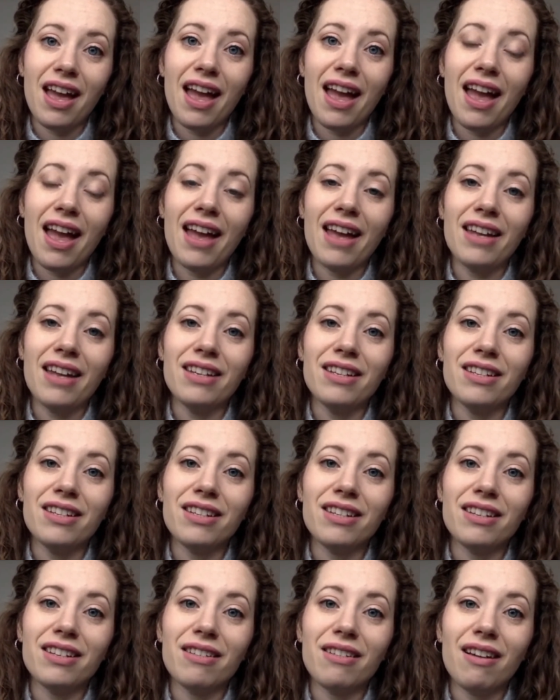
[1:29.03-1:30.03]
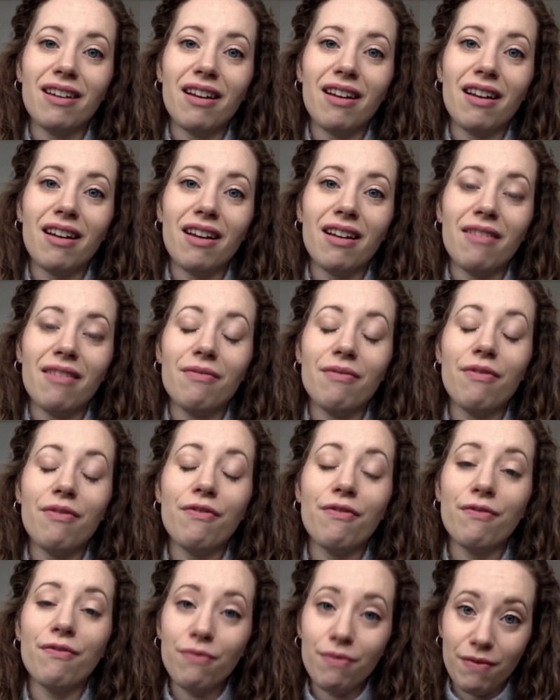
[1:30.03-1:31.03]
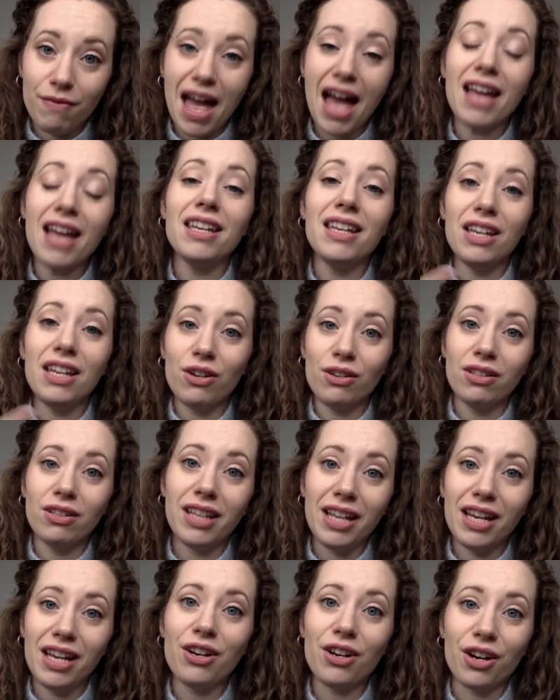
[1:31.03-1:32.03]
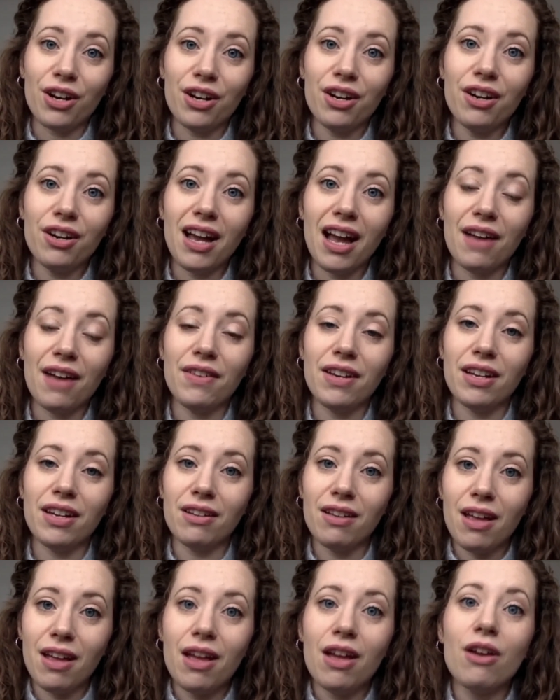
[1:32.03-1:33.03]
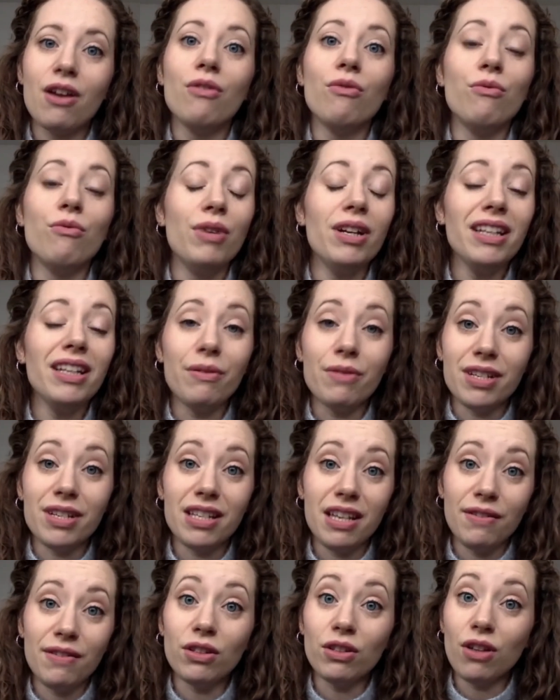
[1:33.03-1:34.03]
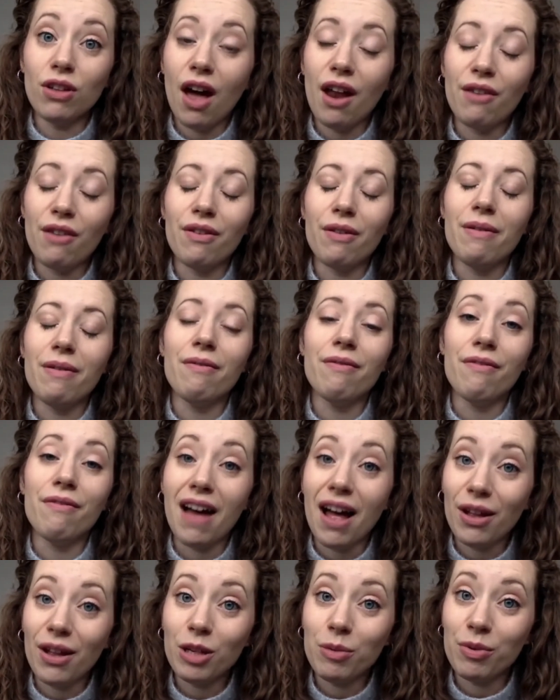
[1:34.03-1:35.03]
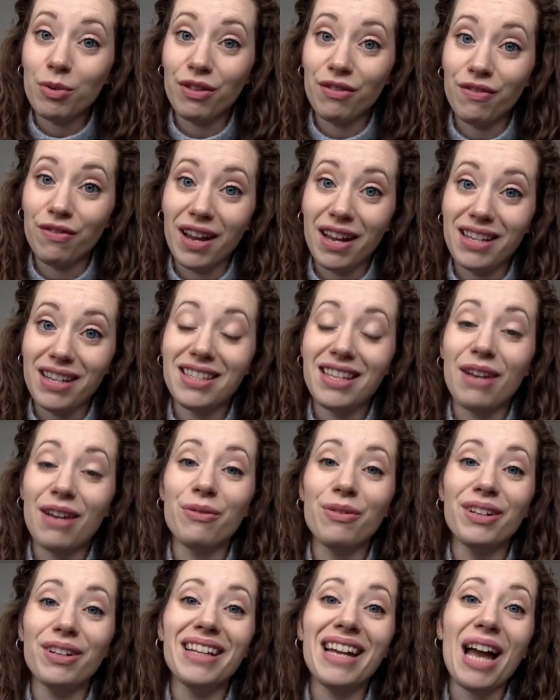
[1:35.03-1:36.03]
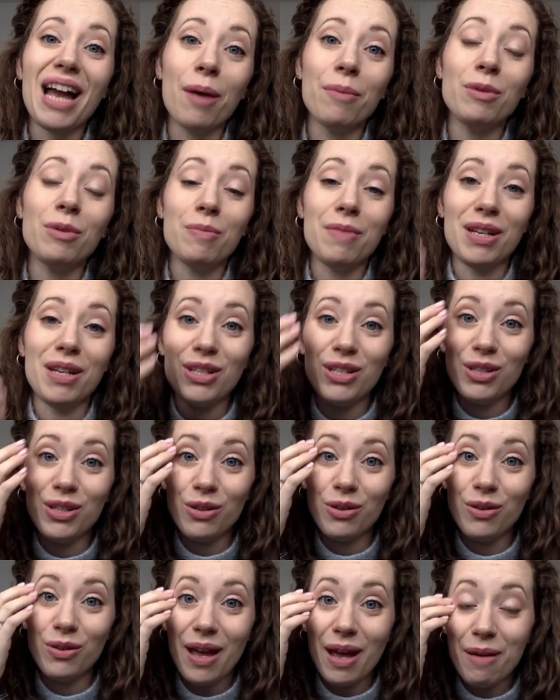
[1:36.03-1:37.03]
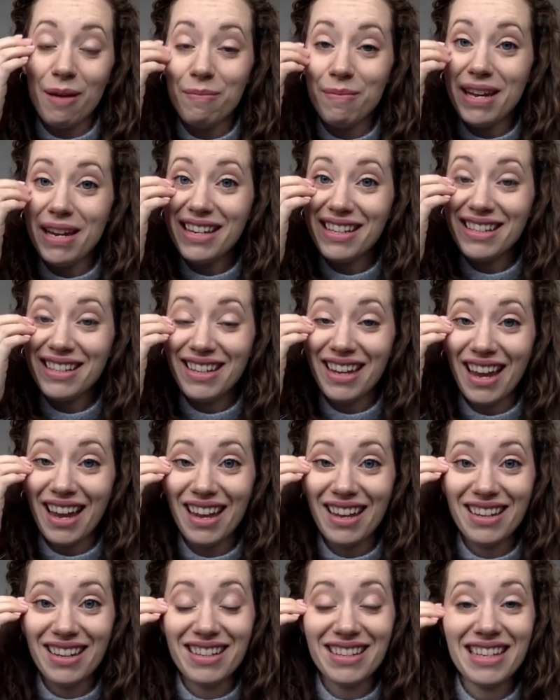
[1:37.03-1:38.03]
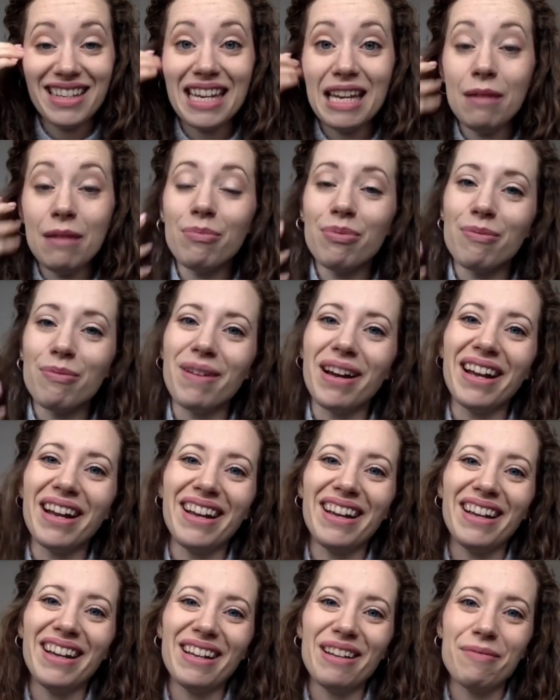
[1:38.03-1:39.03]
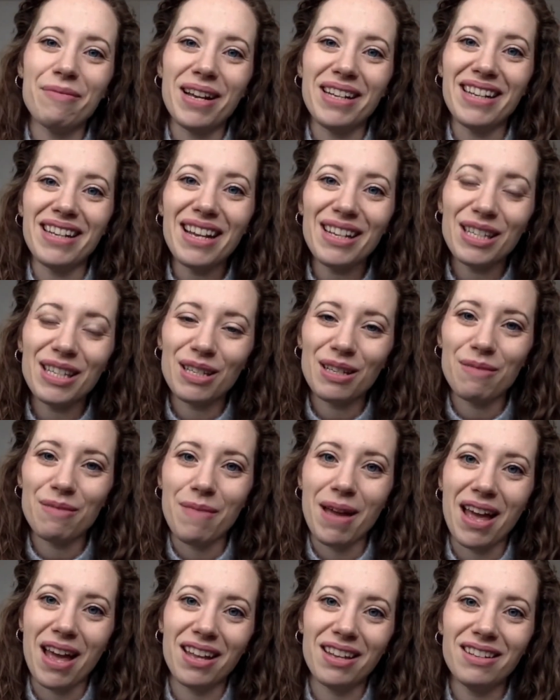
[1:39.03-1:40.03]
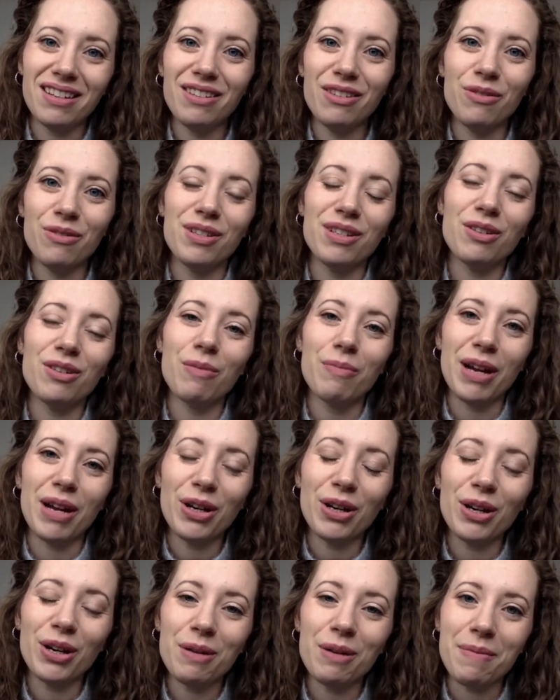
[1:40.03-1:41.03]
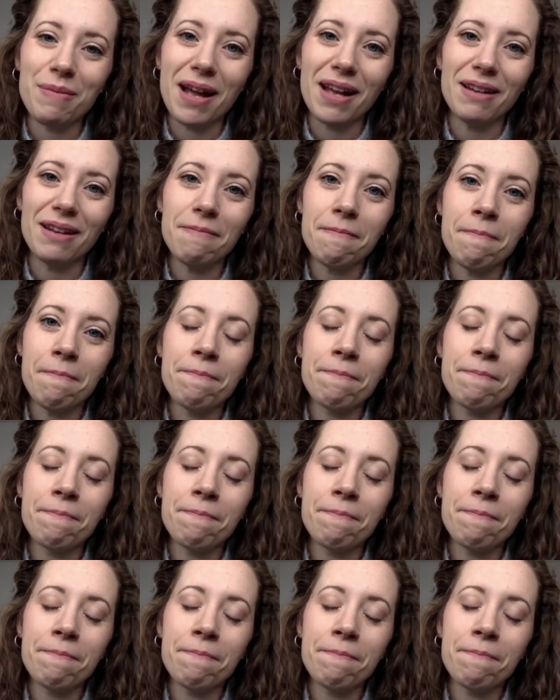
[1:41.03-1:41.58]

And that year later, having really received a lot of valuable advice that really helped me to meet and keep my my next man, who is my current man.